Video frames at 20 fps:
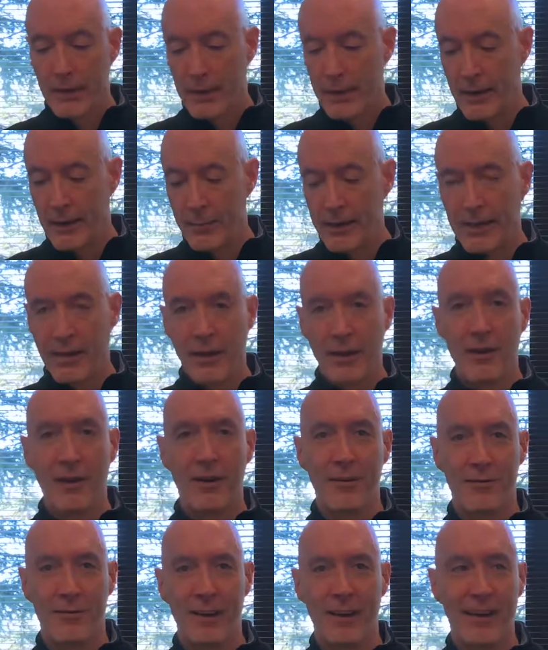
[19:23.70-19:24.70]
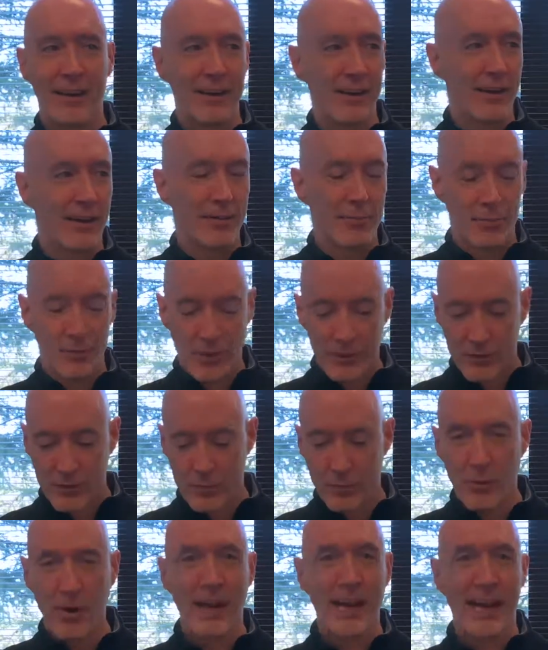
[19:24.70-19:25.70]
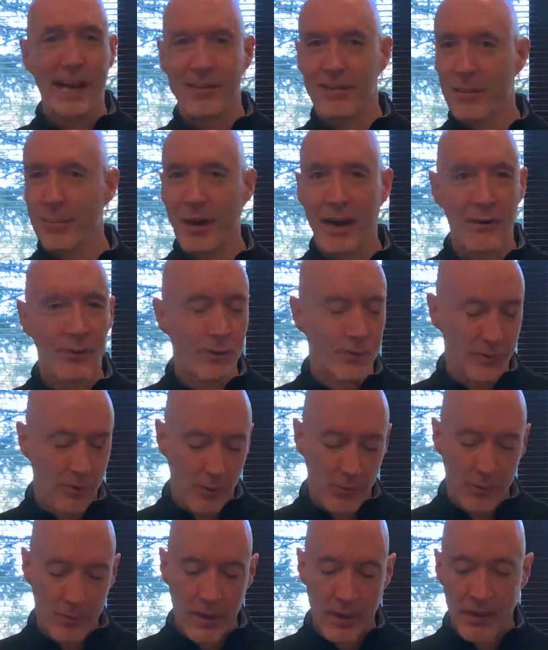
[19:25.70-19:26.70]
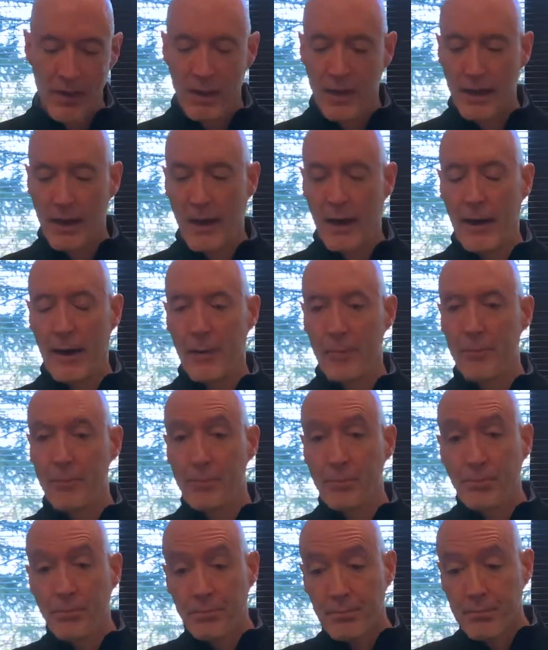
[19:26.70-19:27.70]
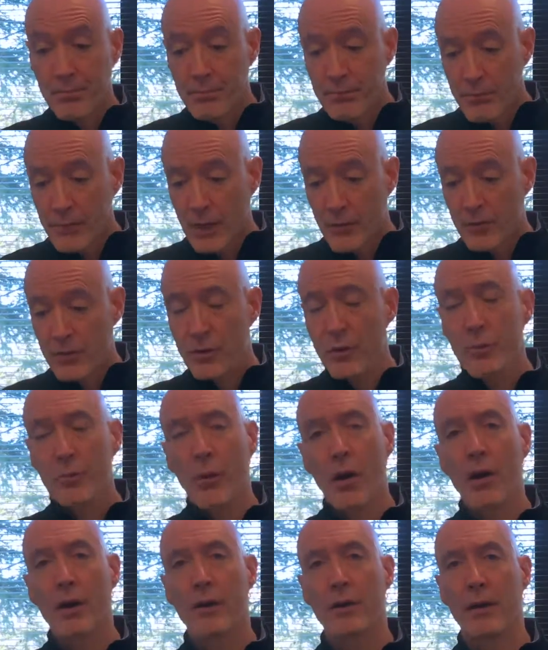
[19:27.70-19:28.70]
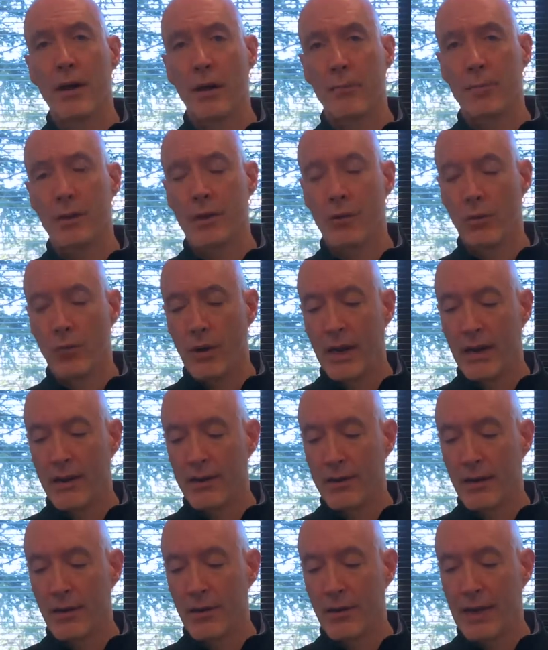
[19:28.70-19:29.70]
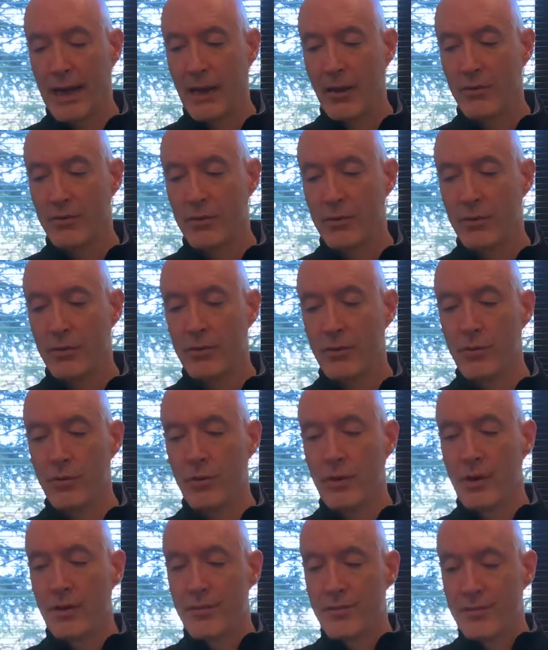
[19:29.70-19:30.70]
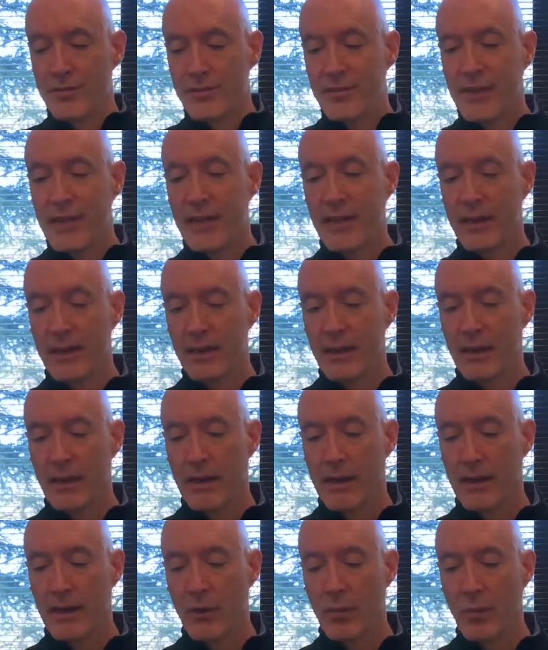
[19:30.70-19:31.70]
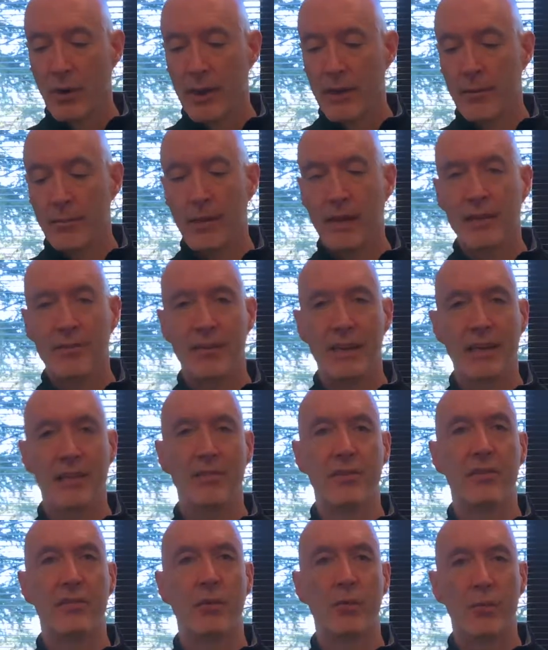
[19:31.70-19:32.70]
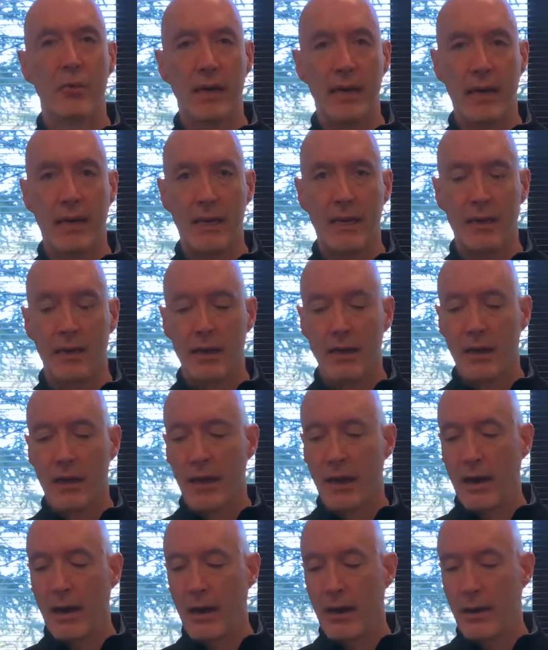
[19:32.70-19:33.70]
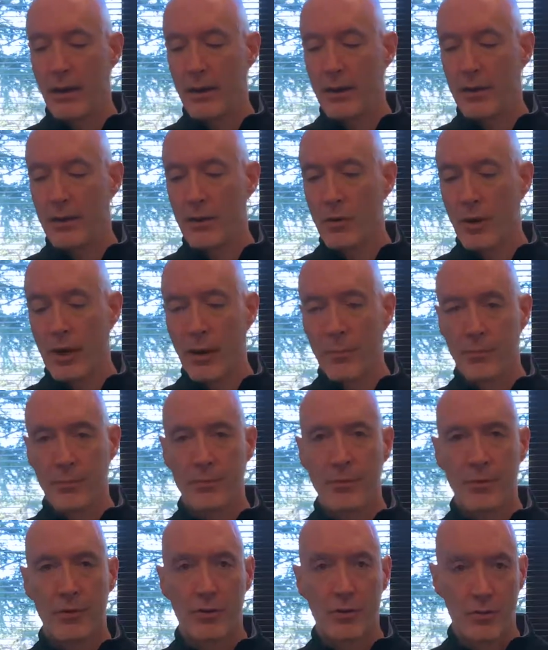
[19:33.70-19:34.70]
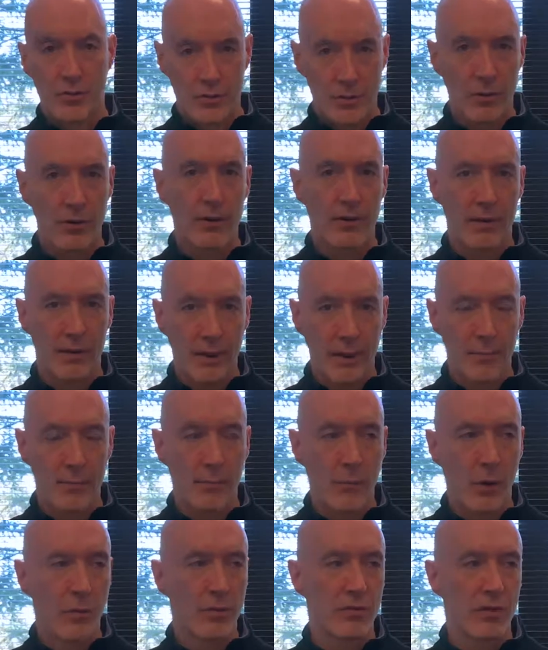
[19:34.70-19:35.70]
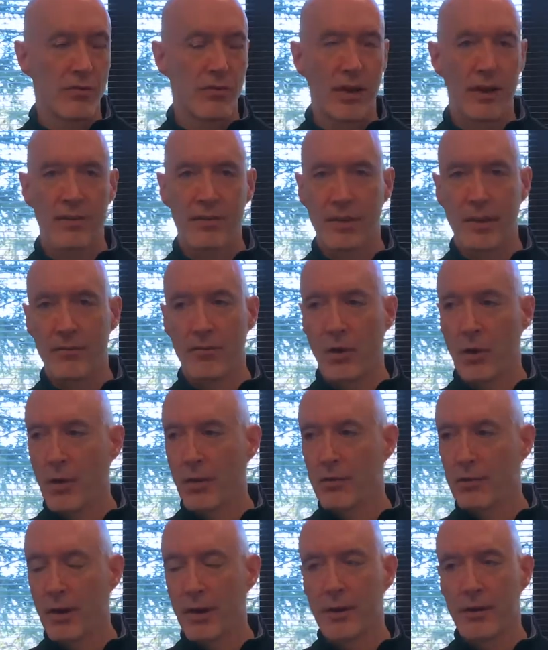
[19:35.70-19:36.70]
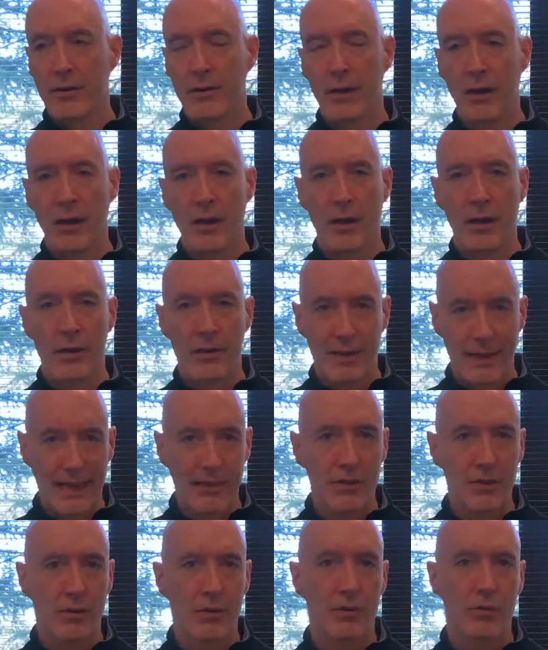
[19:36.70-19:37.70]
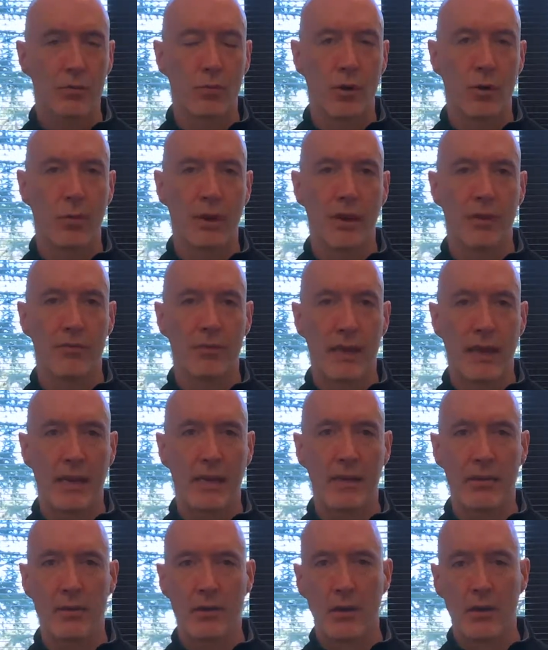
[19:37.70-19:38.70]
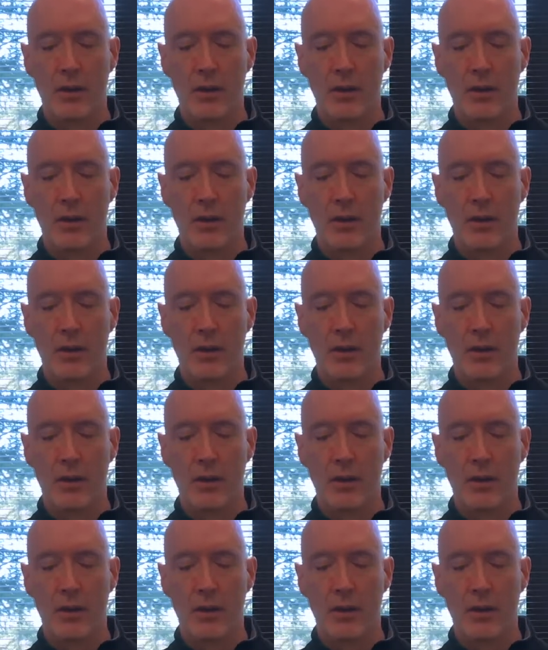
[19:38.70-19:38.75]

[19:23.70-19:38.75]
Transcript: be kind of spraying the microphone. So you mark it up in a way that allows you to see it in a way that makes it easy to read. I'm certain that most of us have all done lectures where we have taken